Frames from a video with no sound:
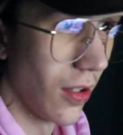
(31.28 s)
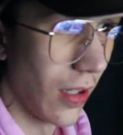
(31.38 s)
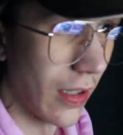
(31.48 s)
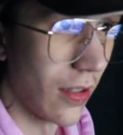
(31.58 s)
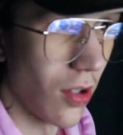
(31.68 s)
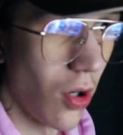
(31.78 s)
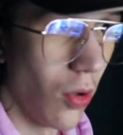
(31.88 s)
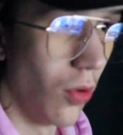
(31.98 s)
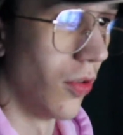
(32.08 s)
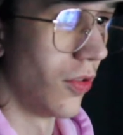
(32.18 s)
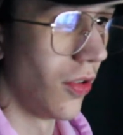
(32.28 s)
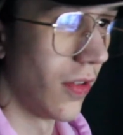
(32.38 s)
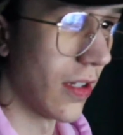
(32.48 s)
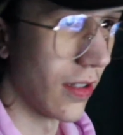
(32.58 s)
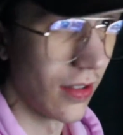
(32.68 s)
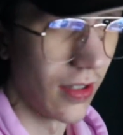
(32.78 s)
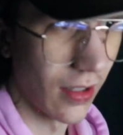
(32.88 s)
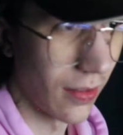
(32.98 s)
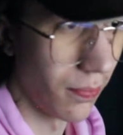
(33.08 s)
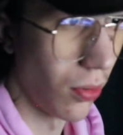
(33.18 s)
like this old
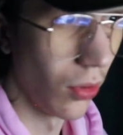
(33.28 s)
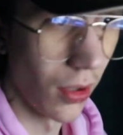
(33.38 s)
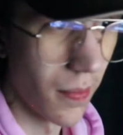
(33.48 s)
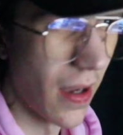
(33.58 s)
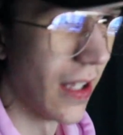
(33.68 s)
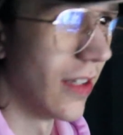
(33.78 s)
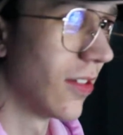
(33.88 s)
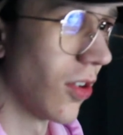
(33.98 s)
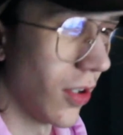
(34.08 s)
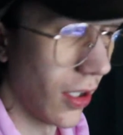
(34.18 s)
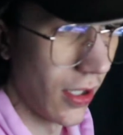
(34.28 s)
2006 poorly made Sonic